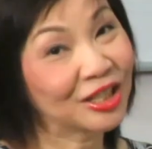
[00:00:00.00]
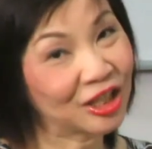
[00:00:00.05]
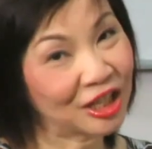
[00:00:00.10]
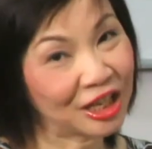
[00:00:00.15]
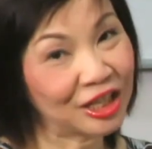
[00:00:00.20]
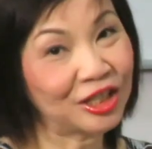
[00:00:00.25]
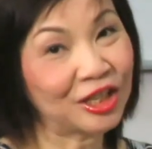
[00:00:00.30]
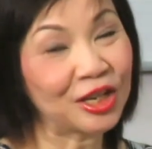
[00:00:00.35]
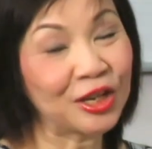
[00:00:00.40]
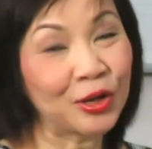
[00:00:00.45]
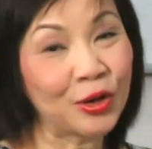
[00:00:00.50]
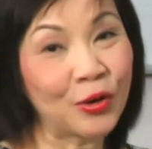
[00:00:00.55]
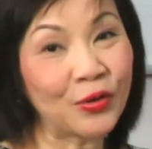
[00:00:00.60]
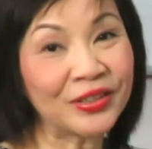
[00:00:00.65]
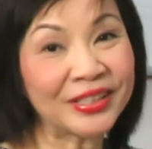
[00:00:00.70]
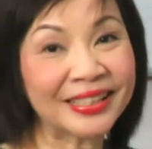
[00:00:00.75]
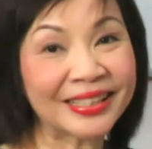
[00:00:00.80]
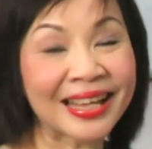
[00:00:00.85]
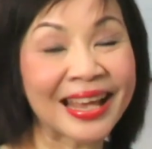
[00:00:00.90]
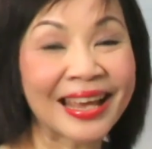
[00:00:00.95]
Changing
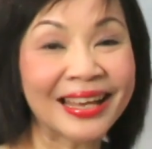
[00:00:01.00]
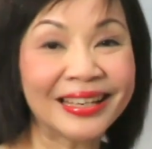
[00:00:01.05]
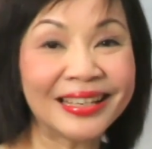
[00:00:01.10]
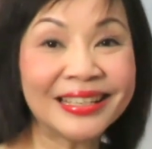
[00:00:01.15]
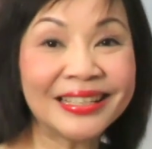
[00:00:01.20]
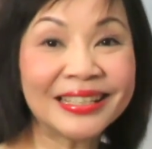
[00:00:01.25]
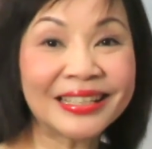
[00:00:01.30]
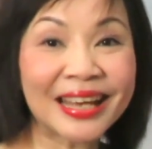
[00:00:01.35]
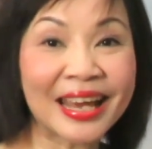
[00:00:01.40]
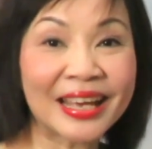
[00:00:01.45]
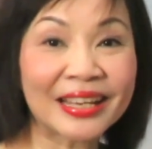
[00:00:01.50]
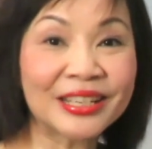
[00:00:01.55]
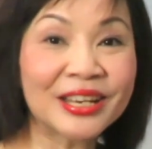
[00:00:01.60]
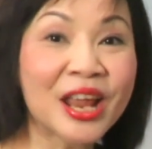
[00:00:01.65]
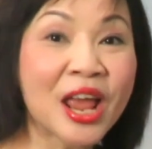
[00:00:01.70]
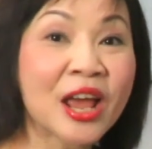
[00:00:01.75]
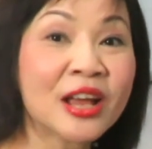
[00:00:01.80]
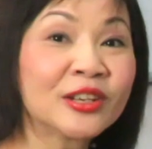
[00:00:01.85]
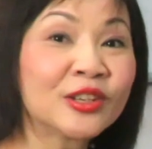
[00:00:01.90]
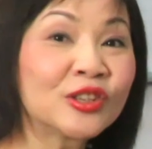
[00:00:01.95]
notes
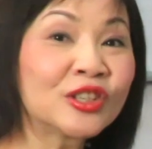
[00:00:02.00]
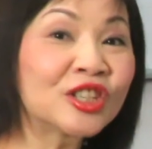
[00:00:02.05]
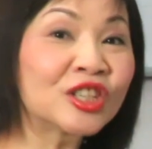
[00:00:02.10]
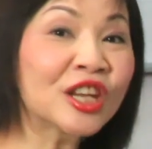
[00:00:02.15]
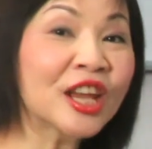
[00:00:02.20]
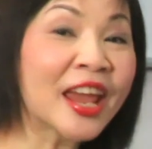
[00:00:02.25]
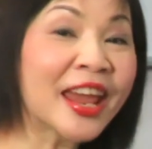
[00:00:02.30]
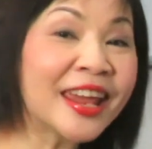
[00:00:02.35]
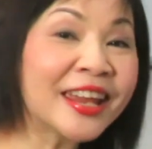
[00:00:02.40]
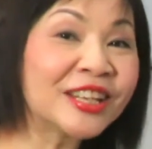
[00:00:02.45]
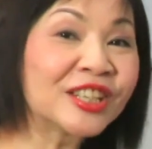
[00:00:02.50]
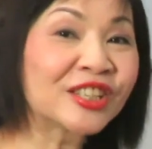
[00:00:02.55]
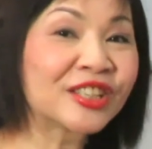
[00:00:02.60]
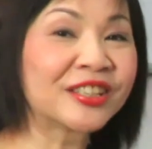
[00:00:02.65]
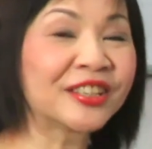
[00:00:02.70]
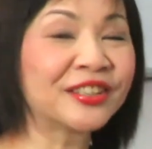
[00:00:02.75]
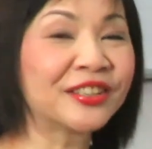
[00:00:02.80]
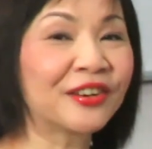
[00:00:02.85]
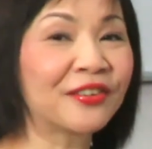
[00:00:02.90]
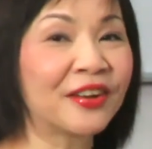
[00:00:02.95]
intend to
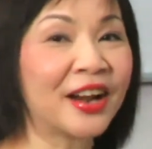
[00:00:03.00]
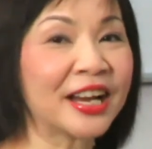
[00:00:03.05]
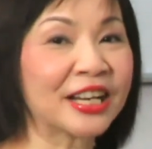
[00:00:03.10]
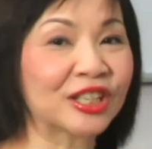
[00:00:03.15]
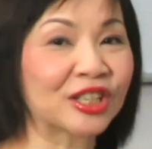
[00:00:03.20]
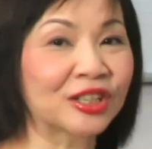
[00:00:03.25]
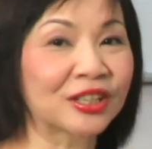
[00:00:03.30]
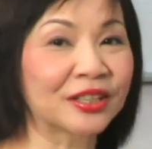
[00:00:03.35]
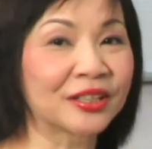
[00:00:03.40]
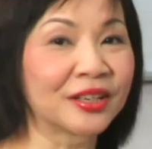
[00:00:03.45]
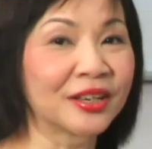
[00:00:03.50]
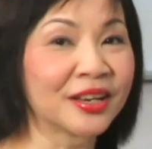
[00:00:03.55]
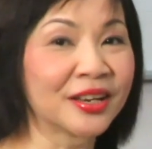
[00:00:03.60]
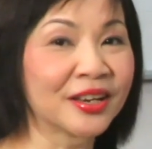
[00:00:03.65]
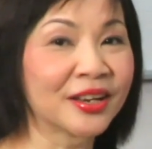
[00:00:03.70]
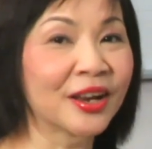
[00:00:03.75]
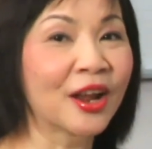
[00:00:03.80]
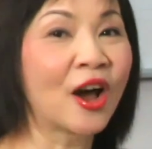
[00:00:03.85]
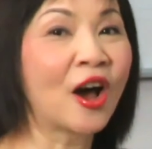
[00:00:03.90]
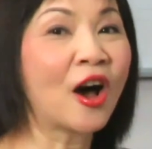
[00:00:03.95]
change the direction
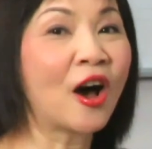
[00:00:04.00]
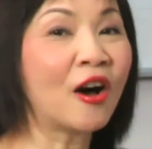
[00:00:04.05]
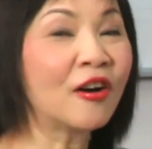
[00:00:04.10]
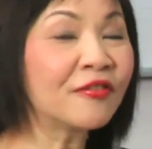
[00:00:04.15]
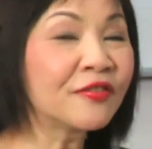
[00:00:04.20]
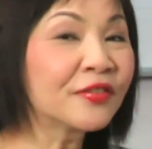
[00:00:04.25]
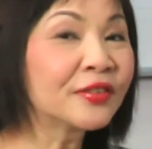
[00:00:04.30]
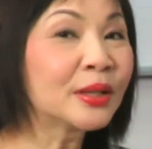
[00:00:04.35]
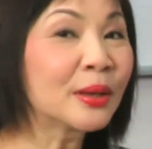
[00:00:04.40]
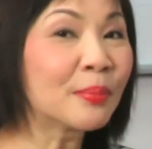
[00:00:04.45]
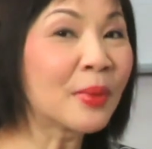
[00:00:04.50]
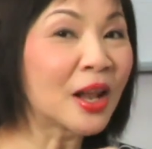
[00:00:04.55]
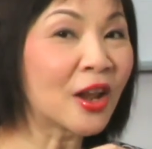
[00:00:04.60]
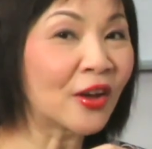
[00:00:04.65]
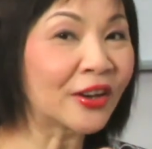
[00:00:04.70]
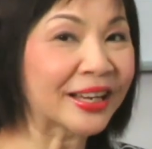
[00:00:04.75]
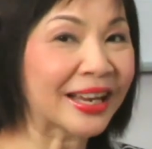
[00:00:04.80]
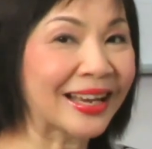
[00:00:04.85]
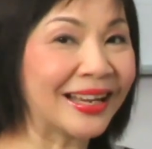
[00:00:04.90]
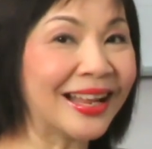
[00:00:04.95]
of the
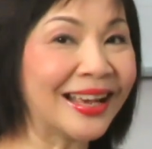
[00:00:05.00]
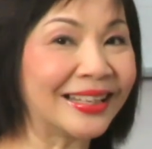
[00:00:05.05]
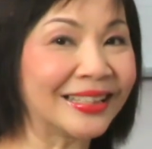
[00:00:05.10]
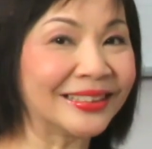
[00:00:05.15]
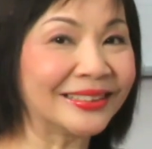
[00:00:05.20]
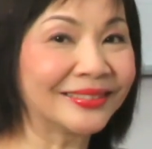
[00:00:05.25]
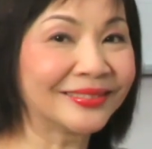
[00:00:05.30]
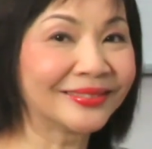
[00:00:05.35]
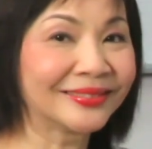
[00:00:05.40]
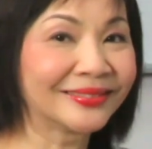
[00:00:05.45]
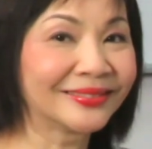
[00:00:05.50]
melodic line.